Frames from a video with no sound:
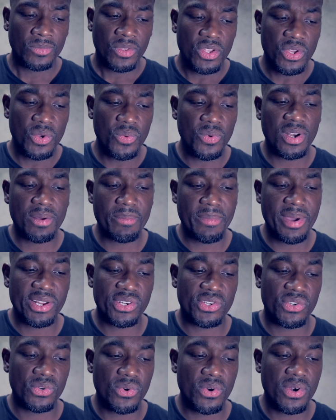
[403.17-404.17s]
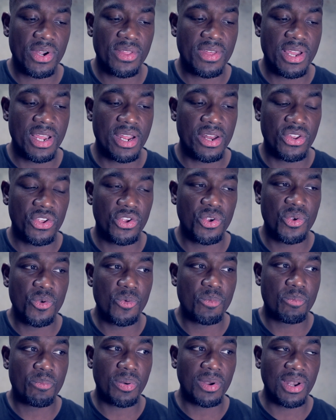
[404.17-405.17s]
you want to make sure that you
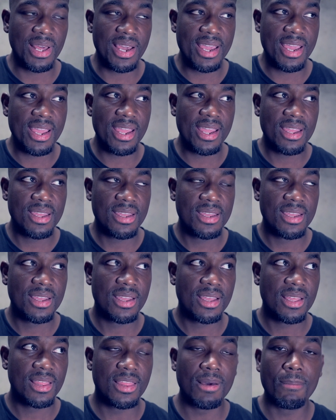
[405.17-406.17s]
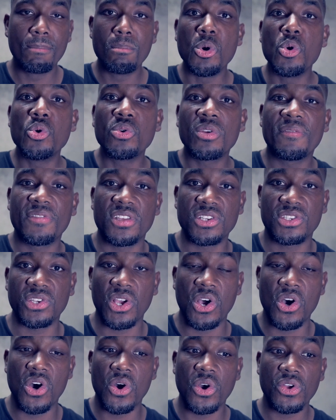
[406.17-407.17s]
play the mood of the
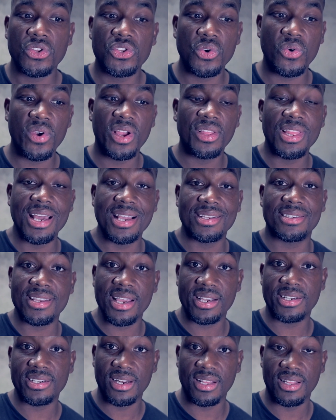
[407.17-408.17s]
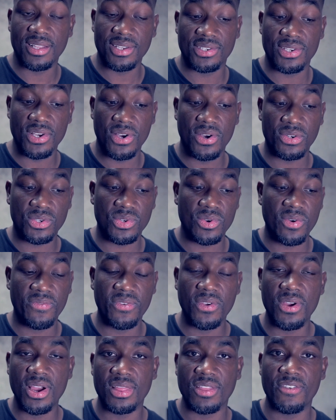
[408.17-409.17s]
song during that section of the song. So if
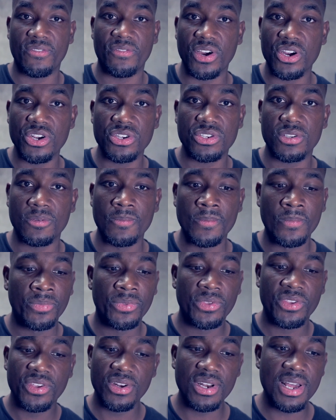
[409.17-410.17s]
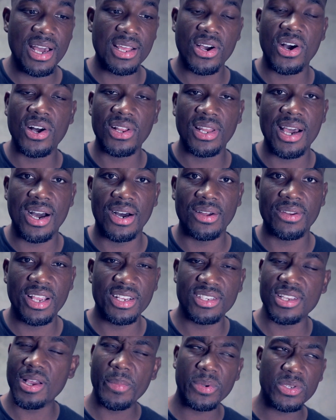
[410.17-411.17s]
you're at the verse, you're not all out.
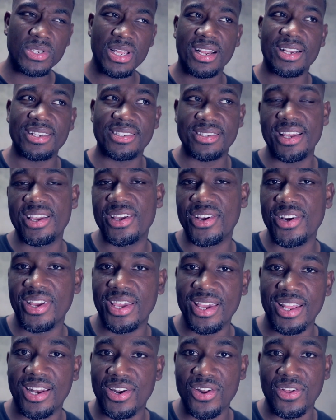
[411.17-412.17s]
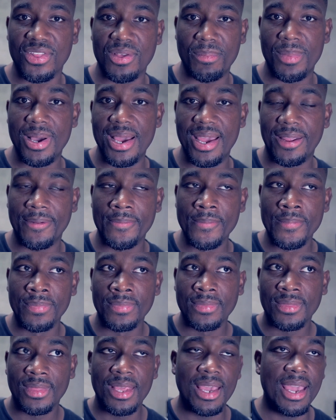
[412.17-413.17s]
It's almost like a singer getting on the mic
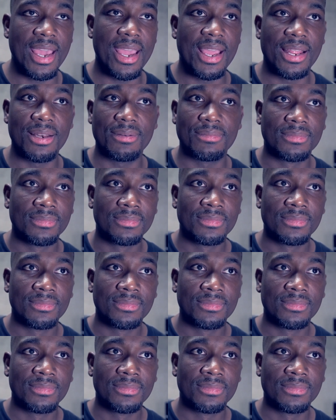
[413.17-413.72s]
and